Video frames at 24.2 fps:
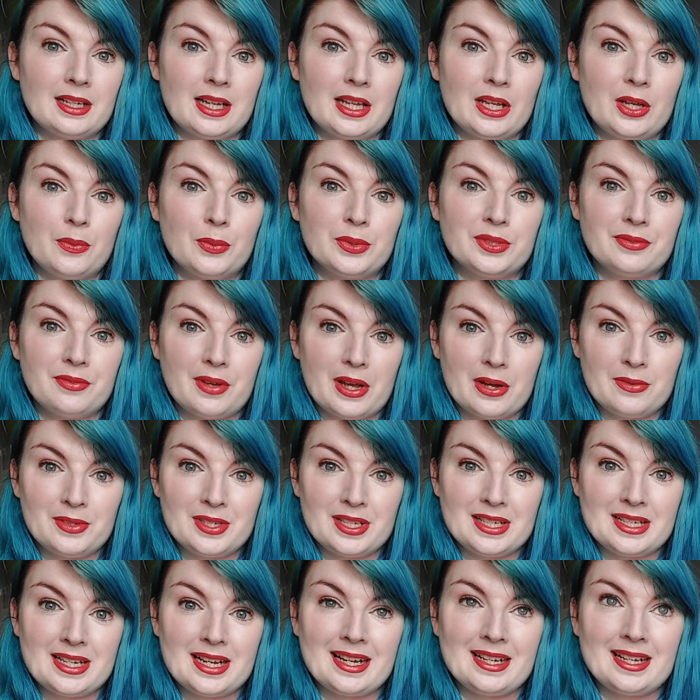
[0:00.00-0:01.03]
League was
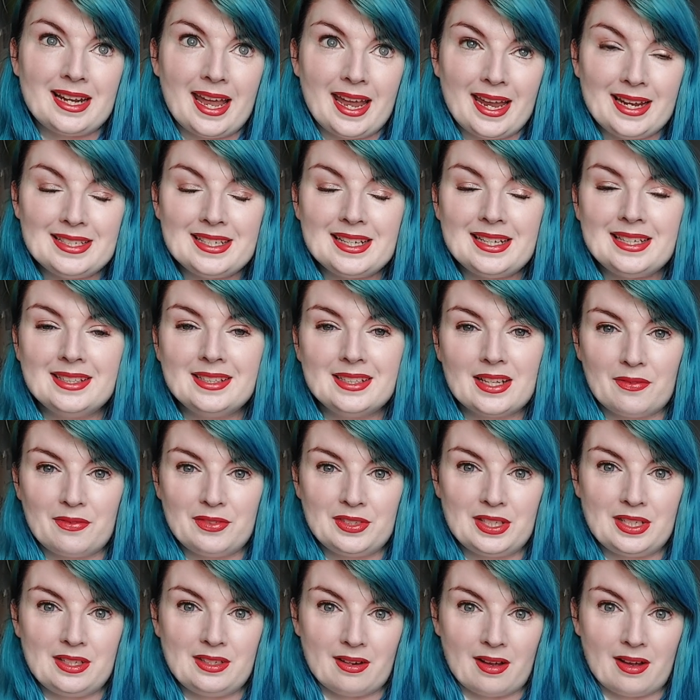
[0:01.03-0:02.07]
founded in
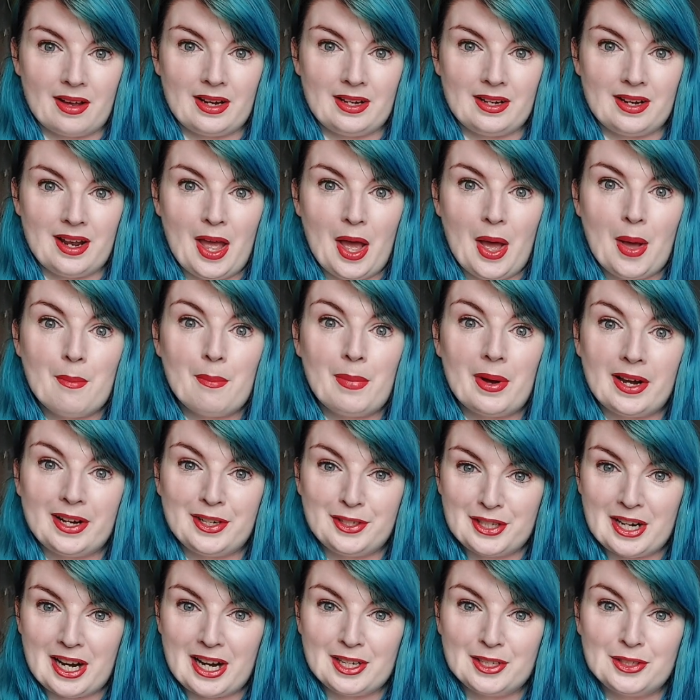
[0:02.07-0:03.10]
1879 by
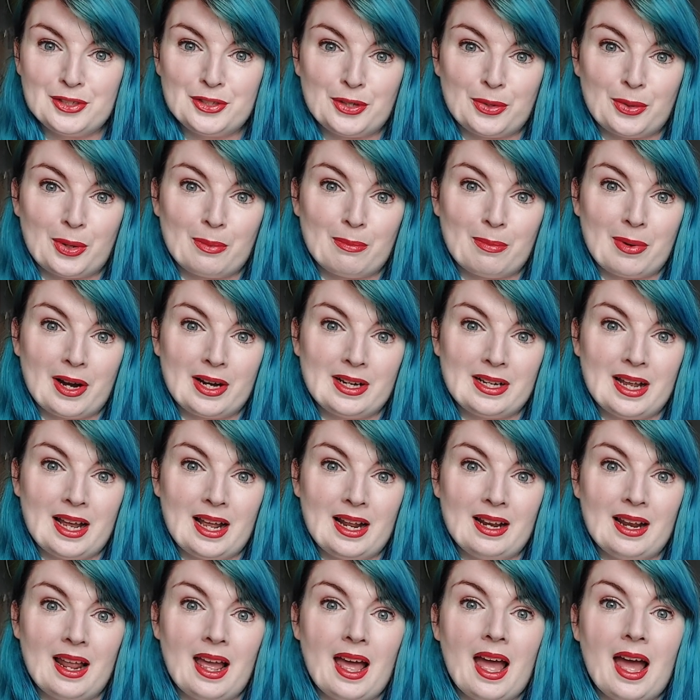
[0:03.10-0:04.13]
Charles Steward
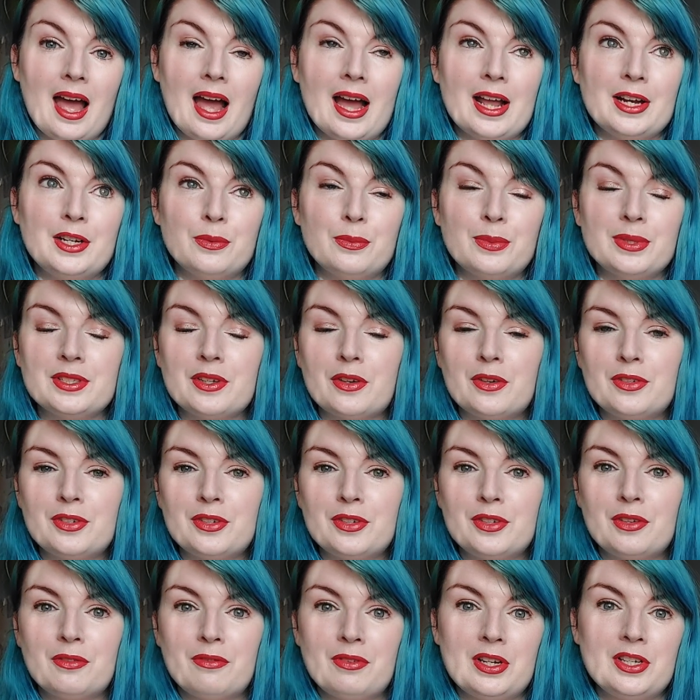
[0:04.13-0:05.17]
Parnell, and it was
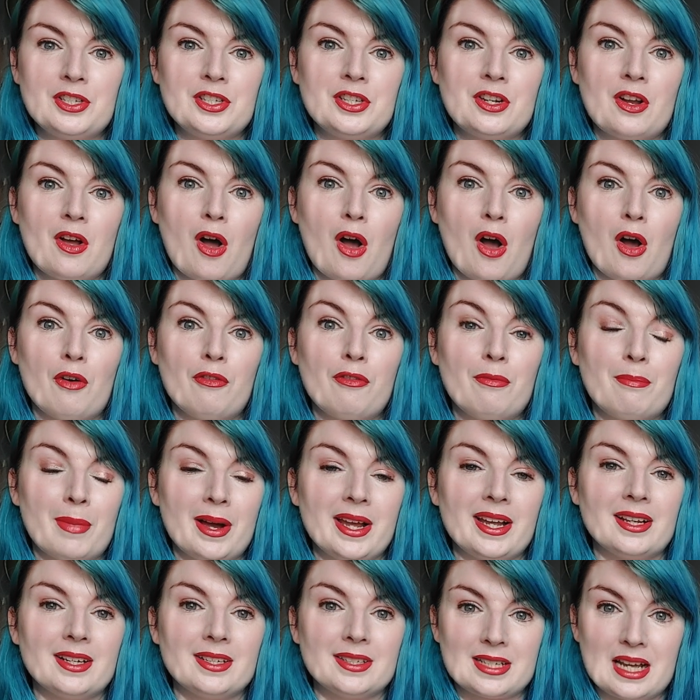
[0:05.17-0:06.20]
under the vision of
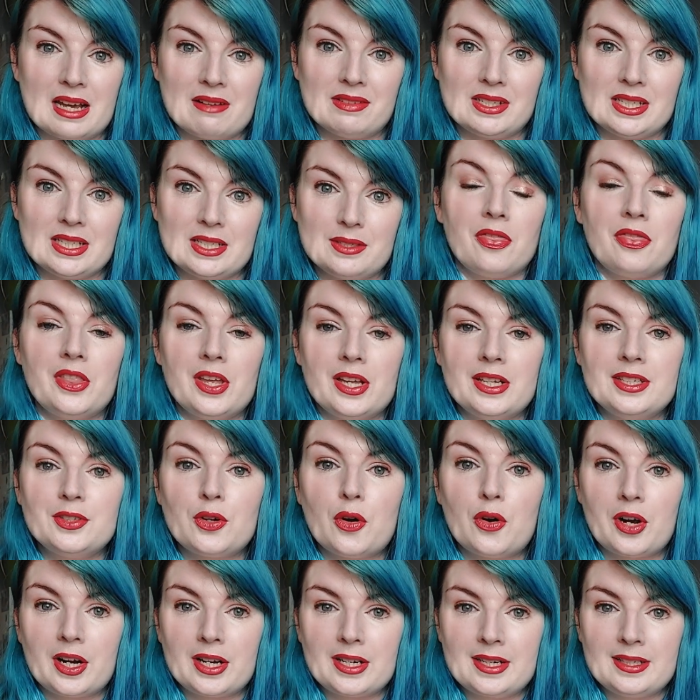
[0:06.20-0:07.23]
Michael Davitt. This
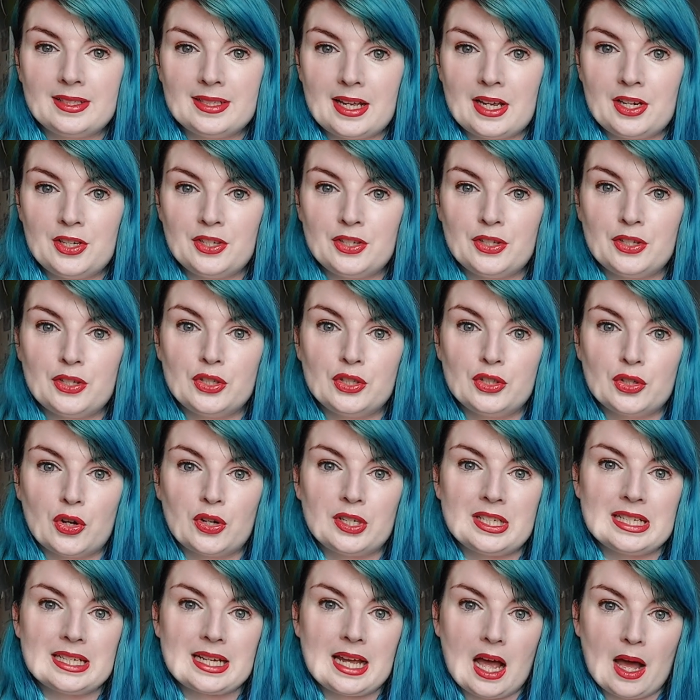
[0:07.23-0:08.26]
organisation
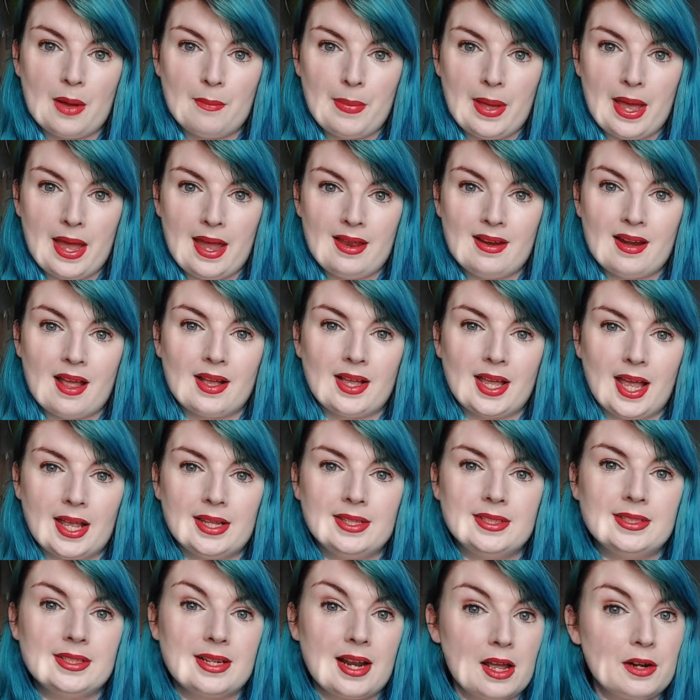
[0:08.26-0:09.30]
sought to campaign
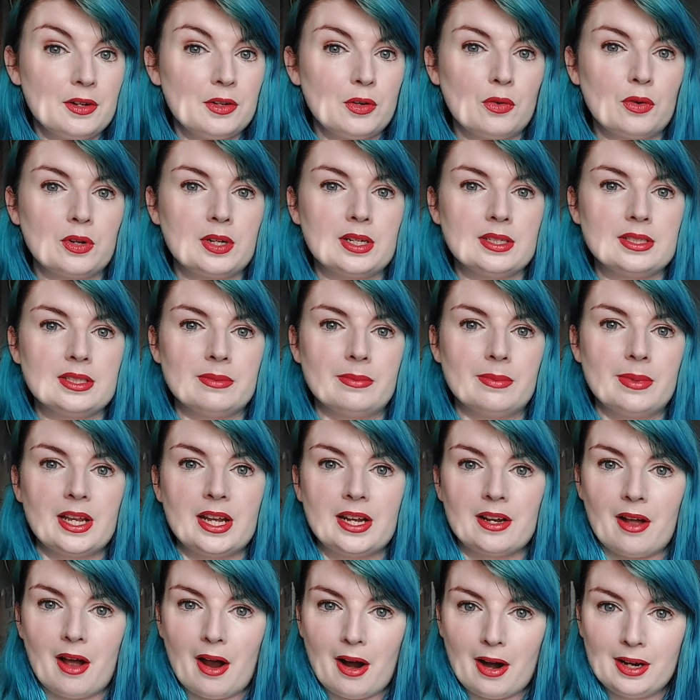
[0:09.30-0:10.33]
against landlord-ism
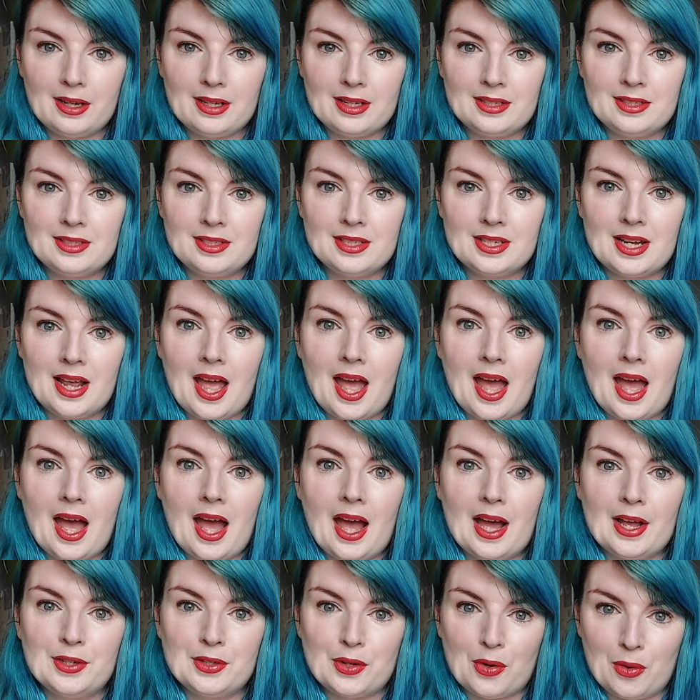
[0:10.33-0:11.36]
in Ireland
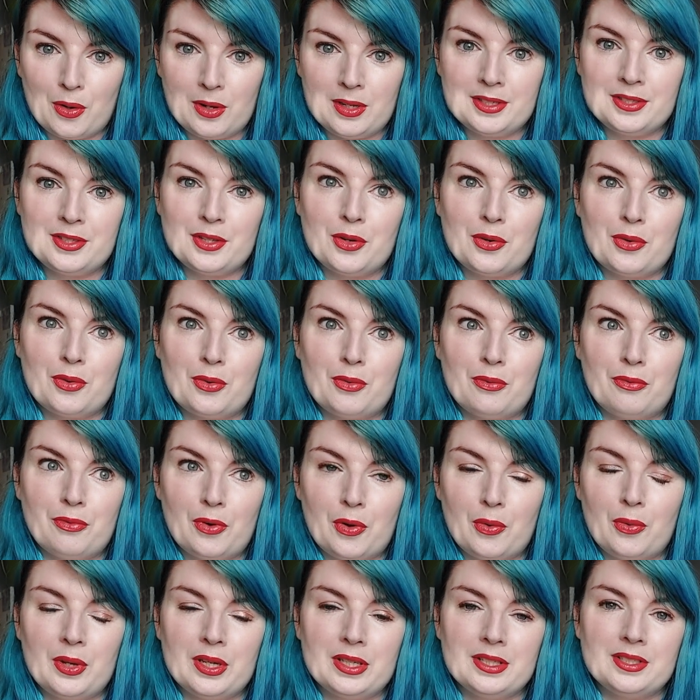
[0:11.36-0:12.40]
and also
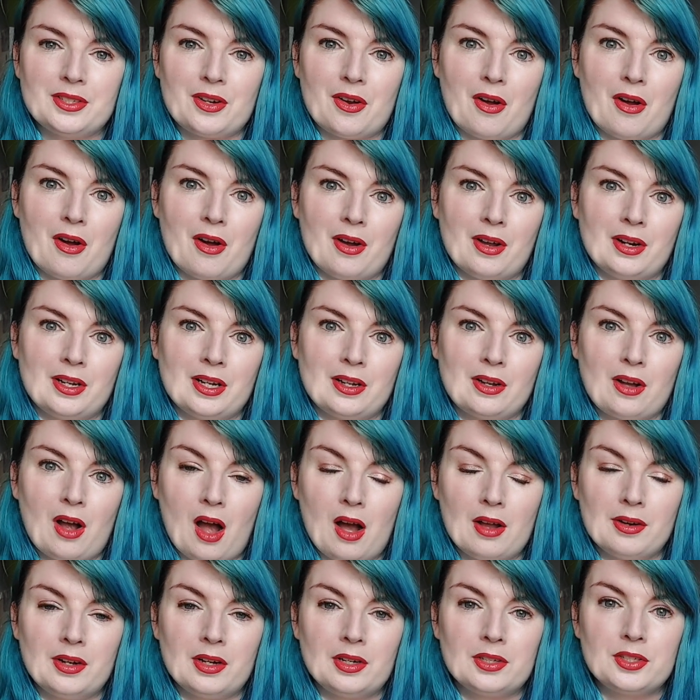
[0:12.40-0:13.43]
focused on
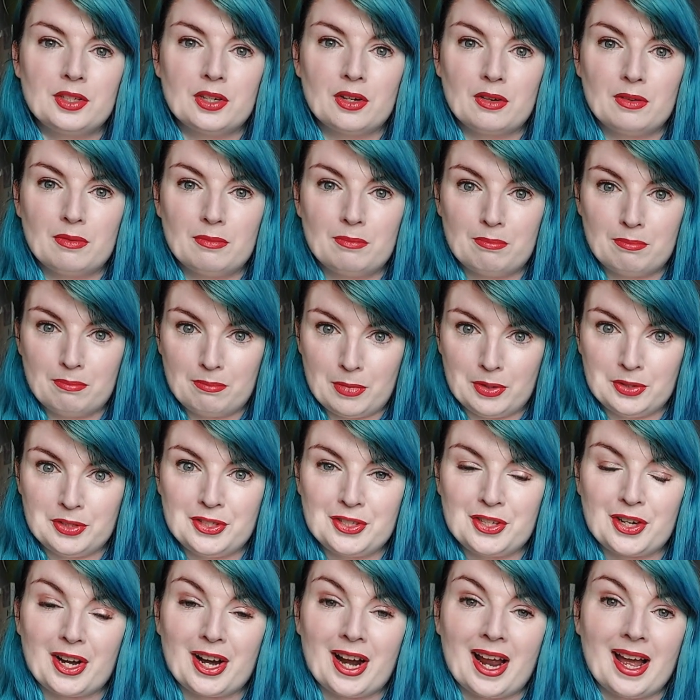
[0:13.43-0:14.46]
Connacht,
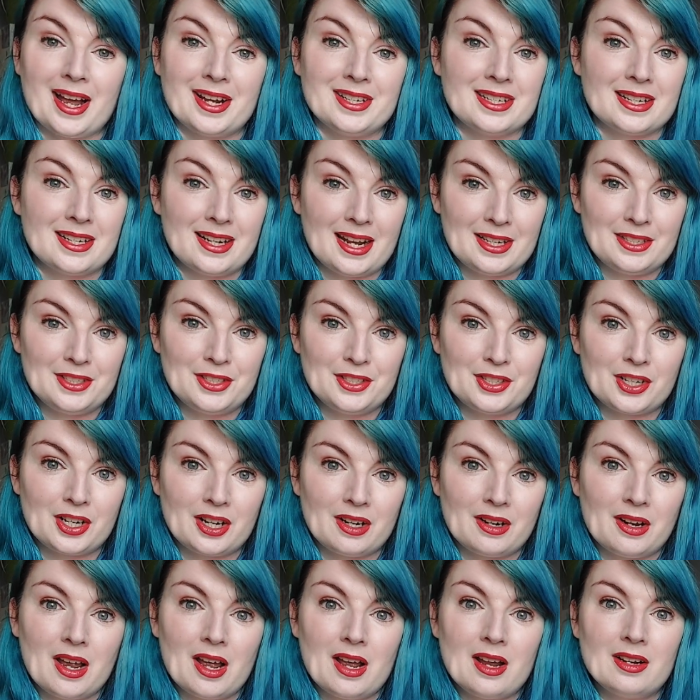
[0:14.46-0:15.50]
Munster and
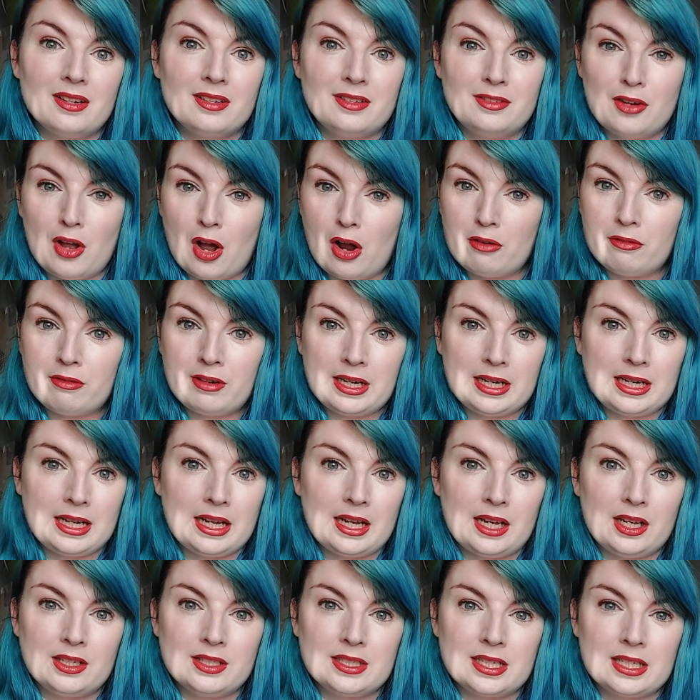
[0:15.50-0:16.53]
Leinster, not
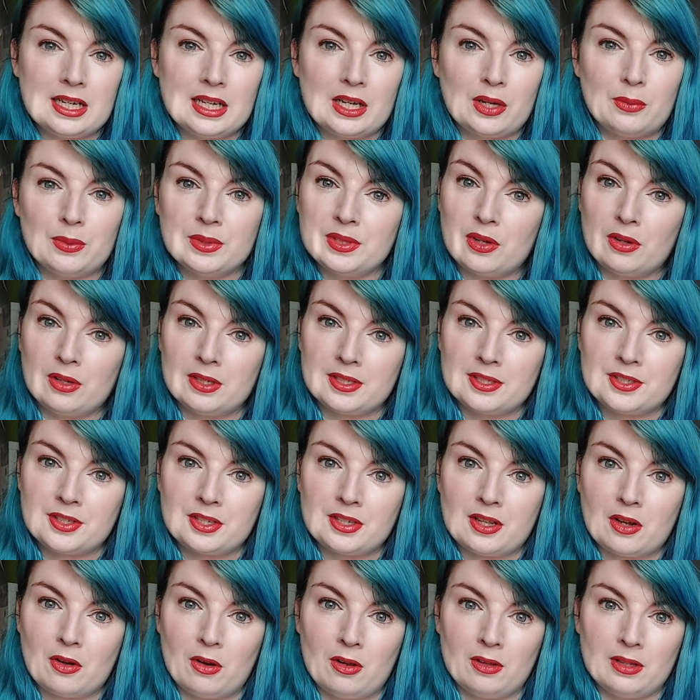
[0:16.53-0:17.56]
really dealing with
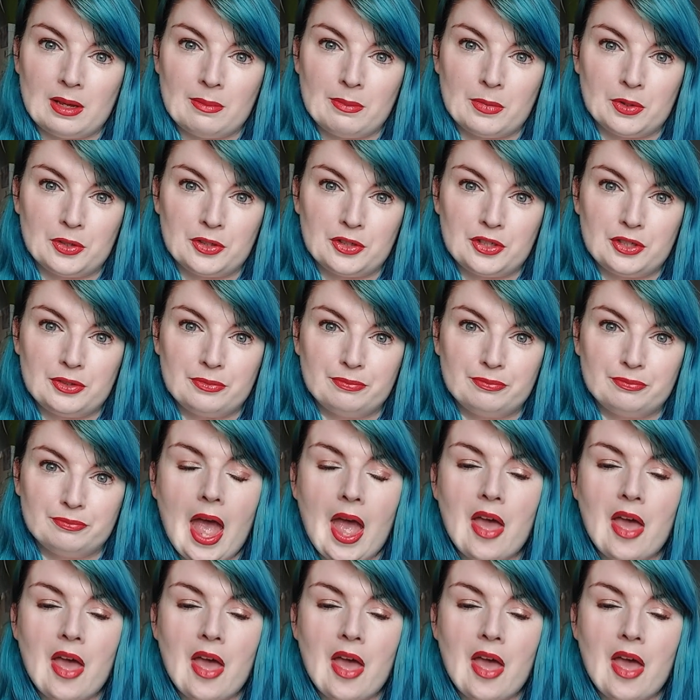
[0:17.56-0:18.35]
Ulster all that much.